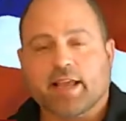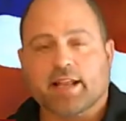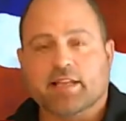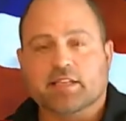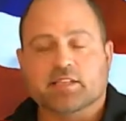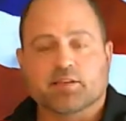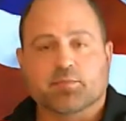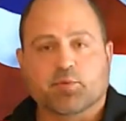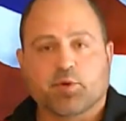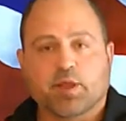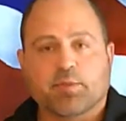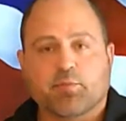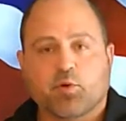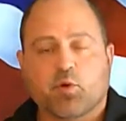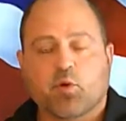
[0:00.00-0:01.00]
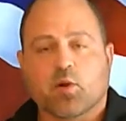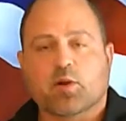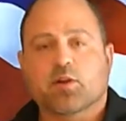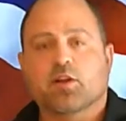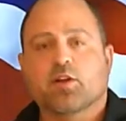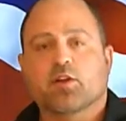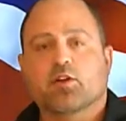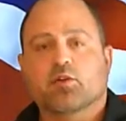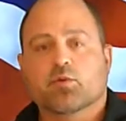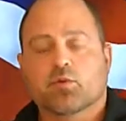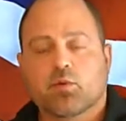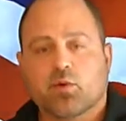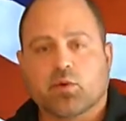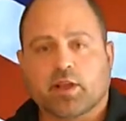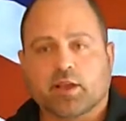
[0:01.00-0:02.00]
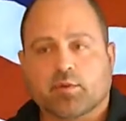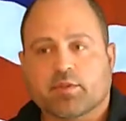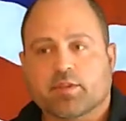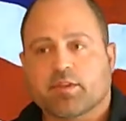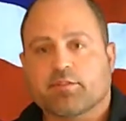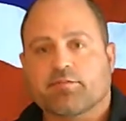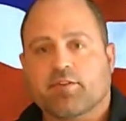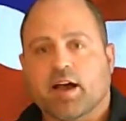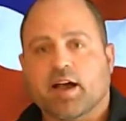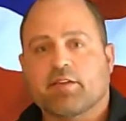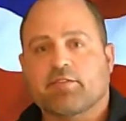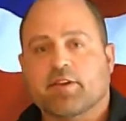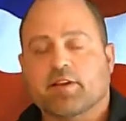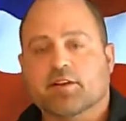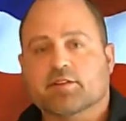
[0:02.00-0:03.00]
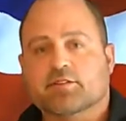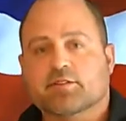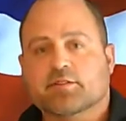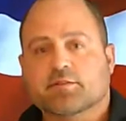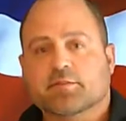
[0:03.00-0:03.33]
any Supreme Court ruling within 5 years,